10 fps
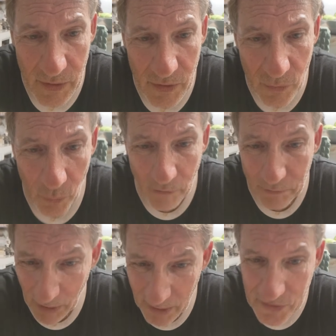12
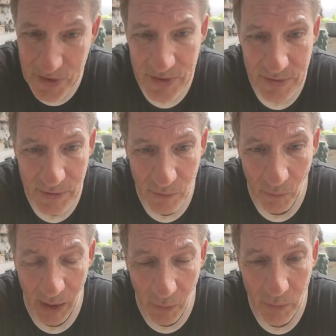months.
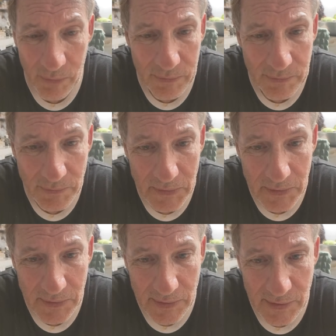Wow.
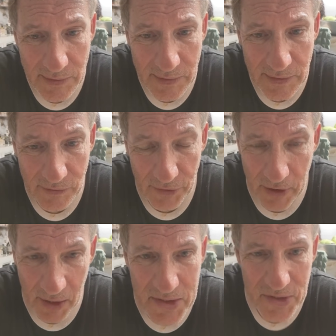Very
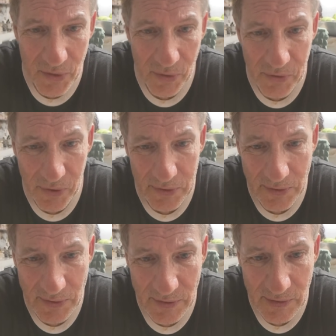nice, Stone Cold.
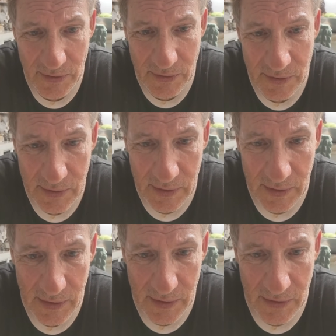
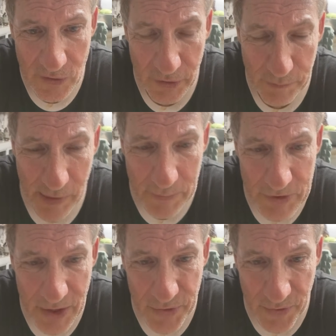Jeff Bab
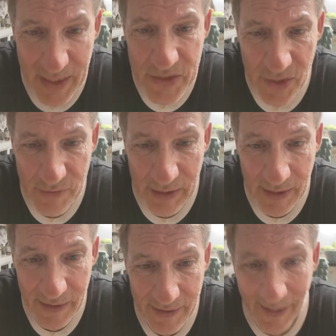says,
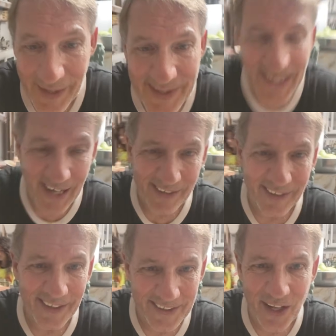Thanksgiving. Yeah,
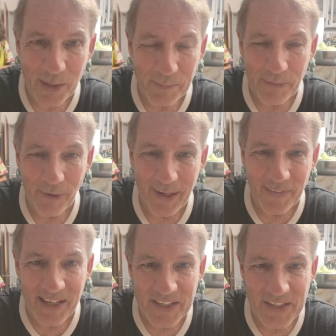exactly. It's going to be right
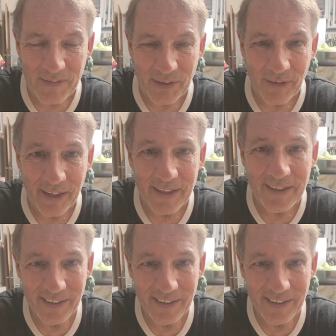at Thanksgiving, right?